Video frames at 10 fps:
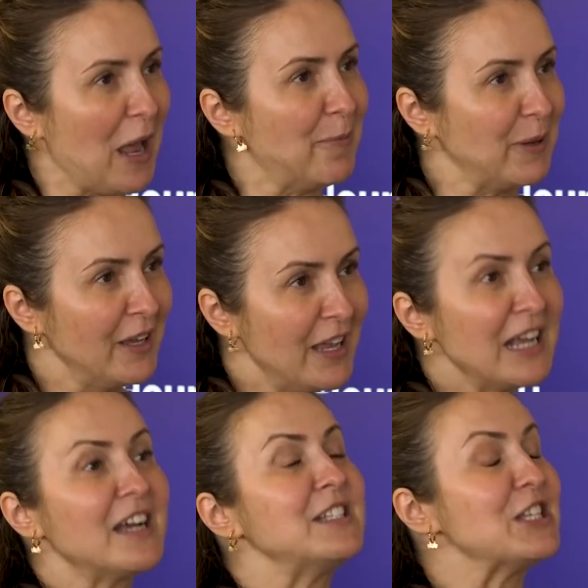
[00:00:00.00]
up,
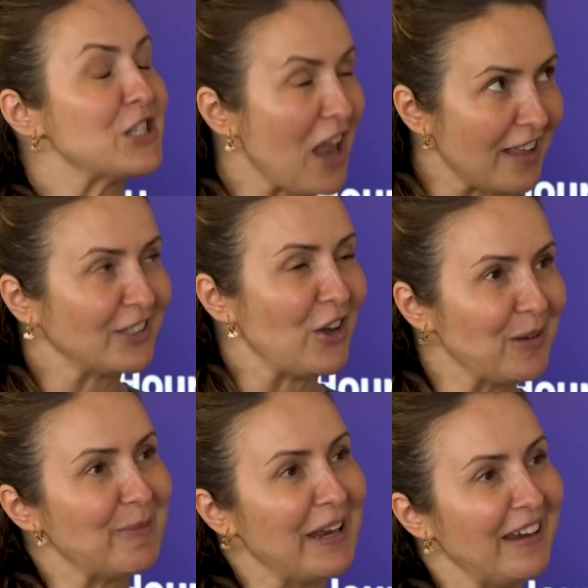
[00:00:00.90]
because it's not going
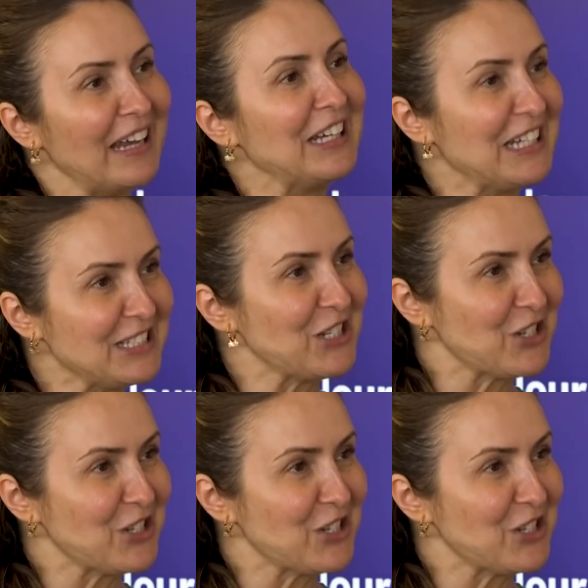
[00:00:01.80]
to be an easy